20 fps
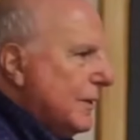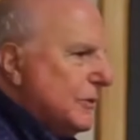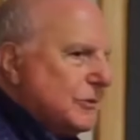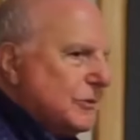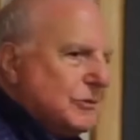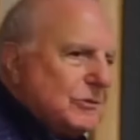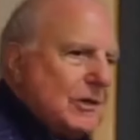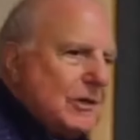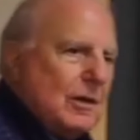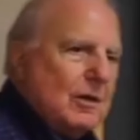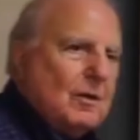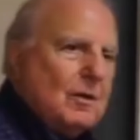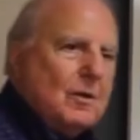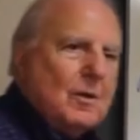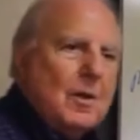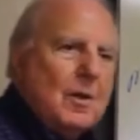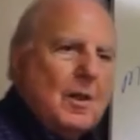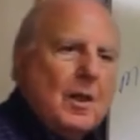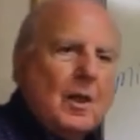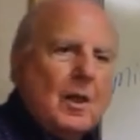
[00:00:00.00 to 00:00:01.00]
on in the
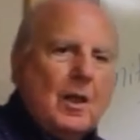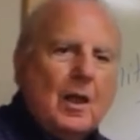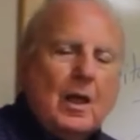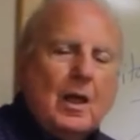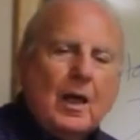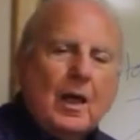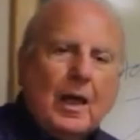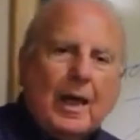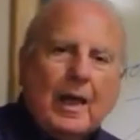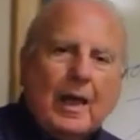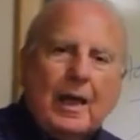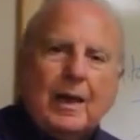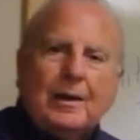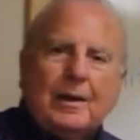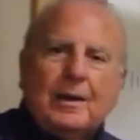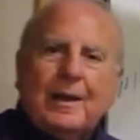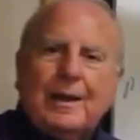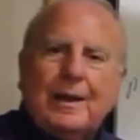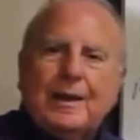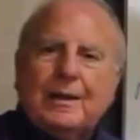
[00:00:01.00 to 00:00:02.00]
cell,
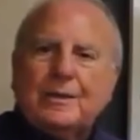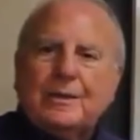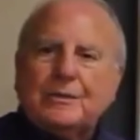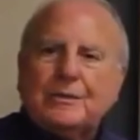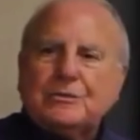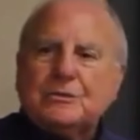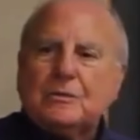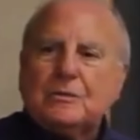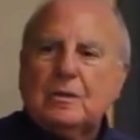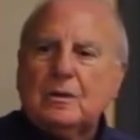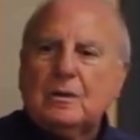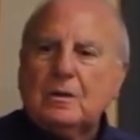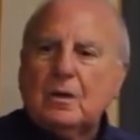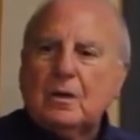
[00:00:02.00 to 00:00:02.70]
and it is